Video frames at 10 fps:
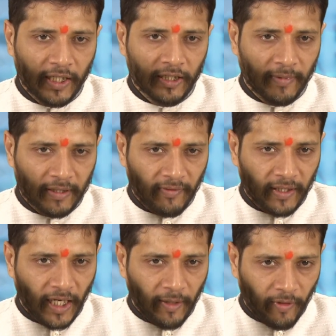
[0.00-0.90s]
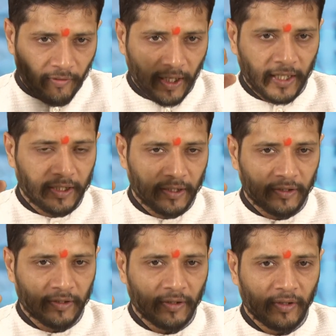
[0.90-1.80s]
any specific type of
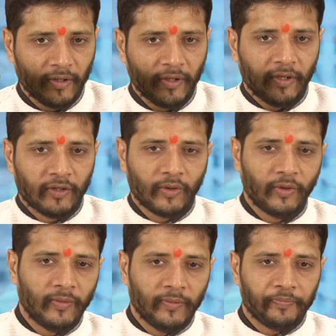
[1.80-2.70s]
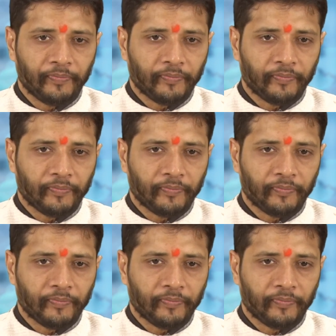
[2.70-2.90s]
variations. So